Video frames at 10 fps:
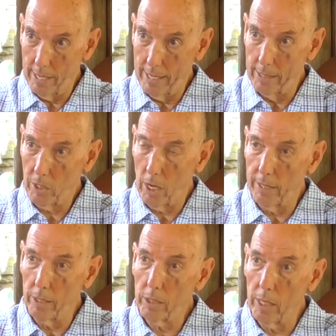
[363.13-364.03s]

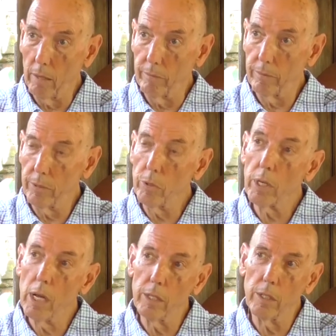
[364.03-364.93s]
inside the self. You
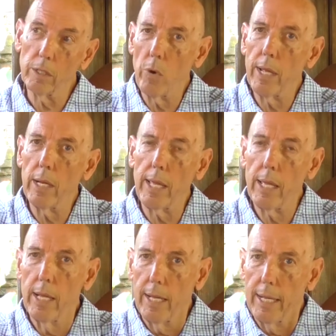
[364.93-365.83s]
can't really
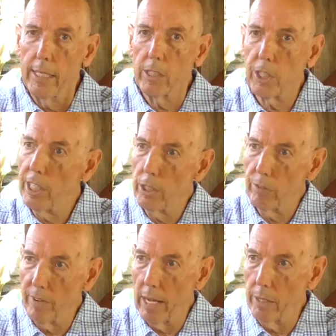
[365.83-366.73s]

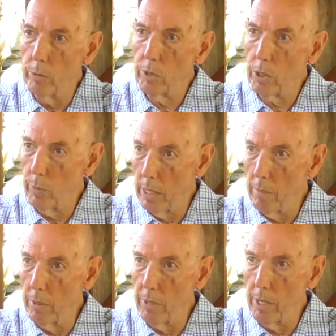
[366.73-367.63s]
teach values to
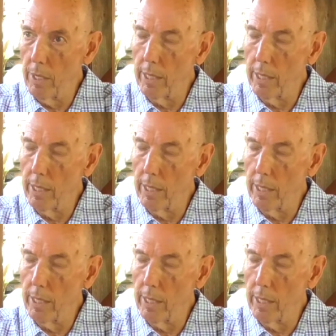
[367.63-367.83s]
anybody.